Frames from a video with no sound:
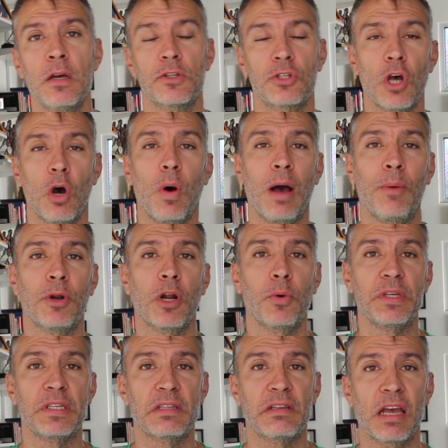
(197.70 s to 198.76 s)
So I would
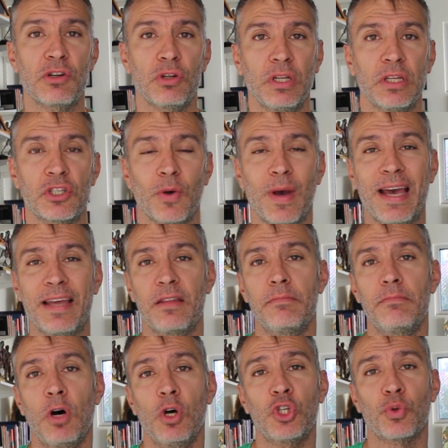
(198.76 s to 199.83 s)
always schedule it so I had
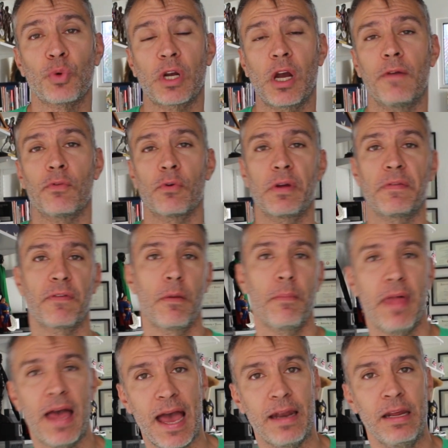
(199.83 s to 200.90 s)
the most recovery
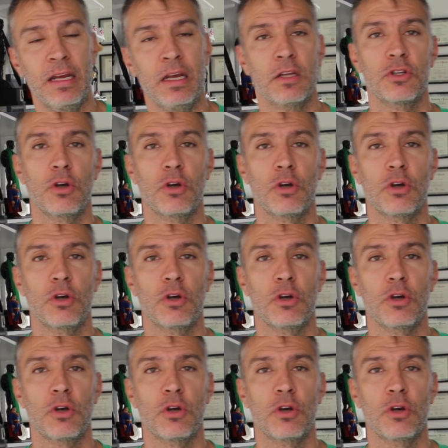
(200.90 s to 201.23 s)
from that.